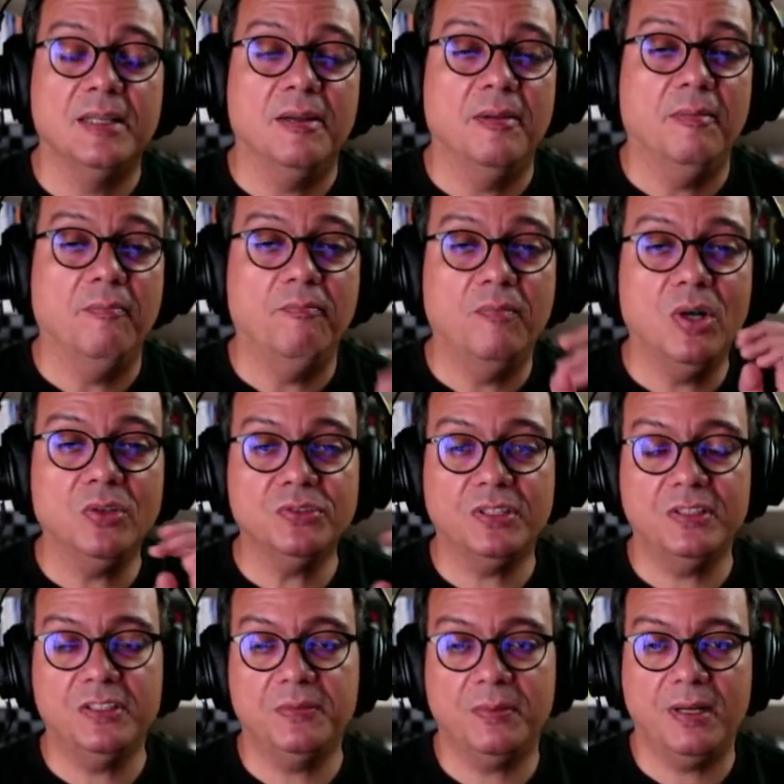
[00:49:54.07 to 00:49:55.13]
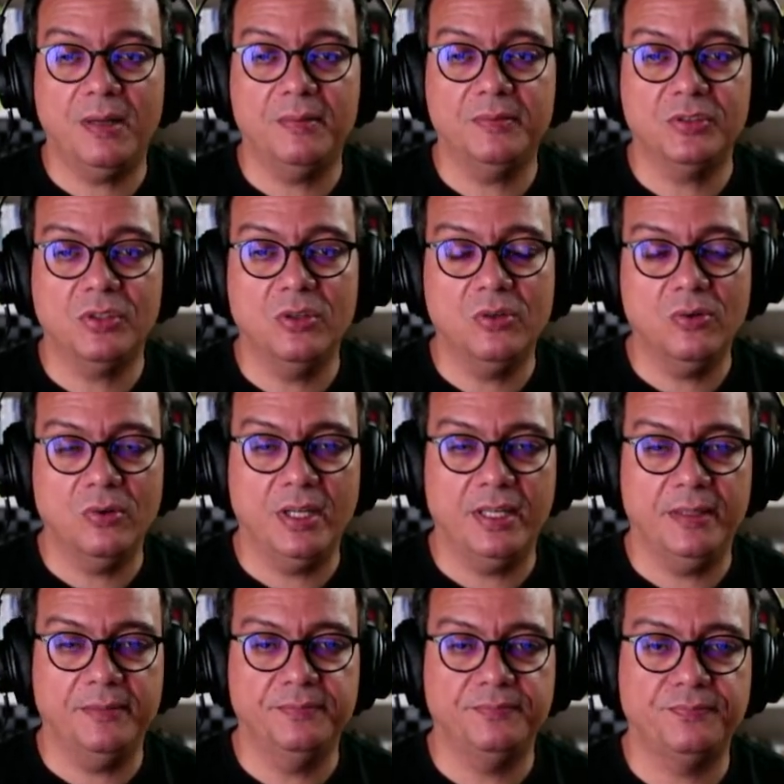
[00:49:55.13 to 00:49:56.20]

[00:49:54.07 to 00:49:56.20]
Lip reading: most of these problems go away